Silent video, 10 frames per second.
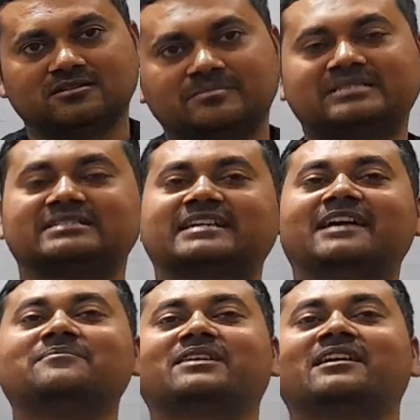But a
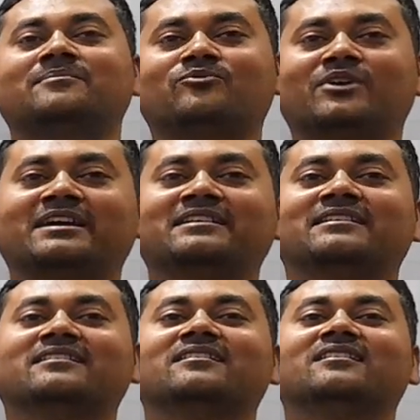time came when,
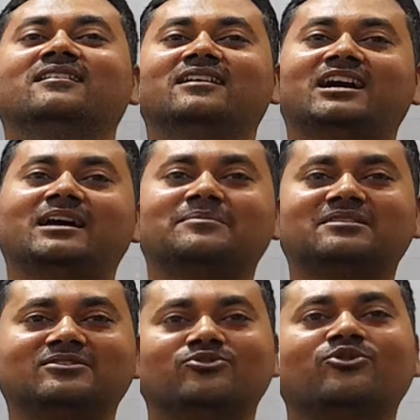
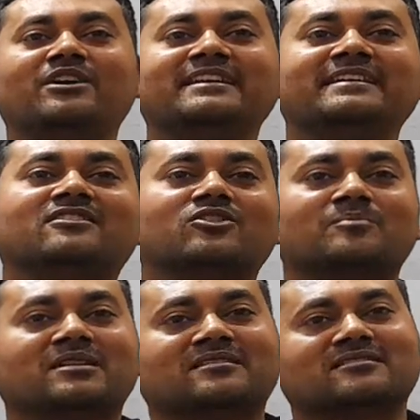no any
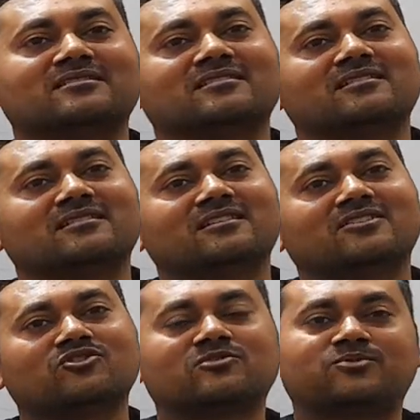government
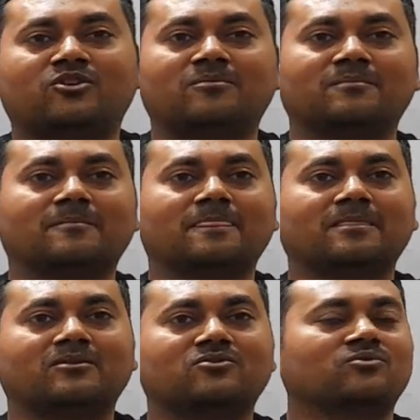could form,
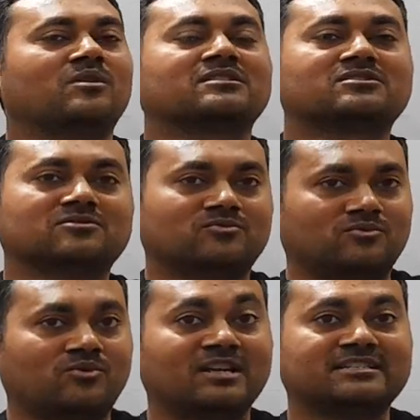
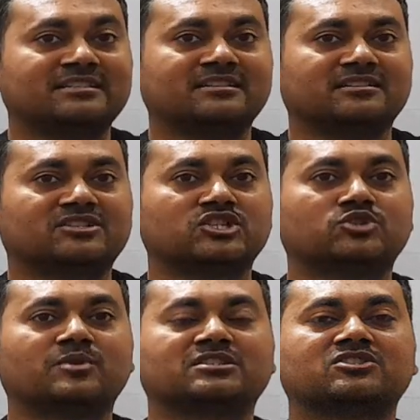was in a
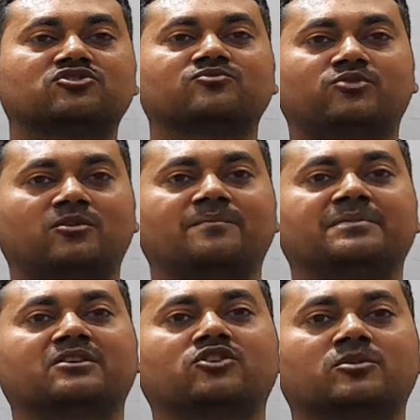situation to form
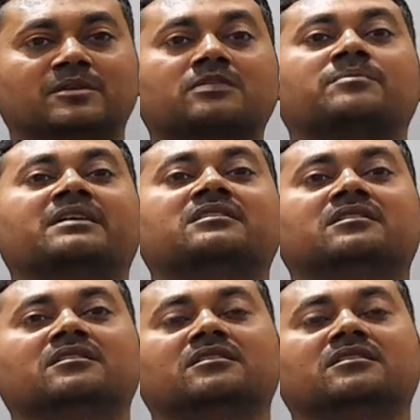the government by